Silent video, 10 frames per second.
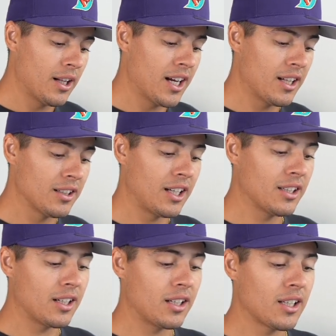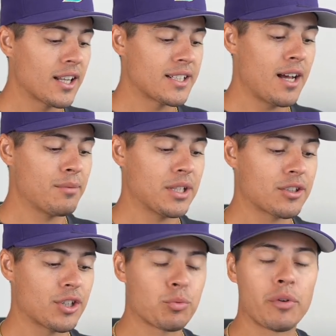A lot of the times
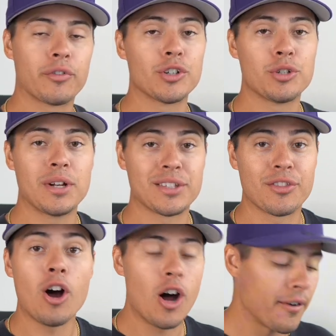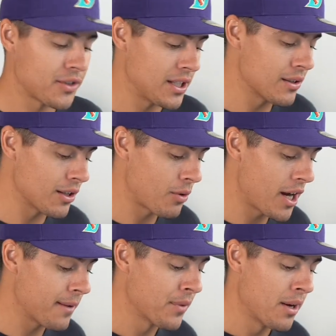it's just referred to as the off season,
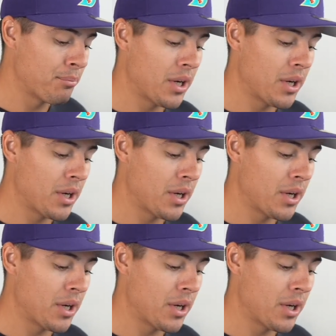right?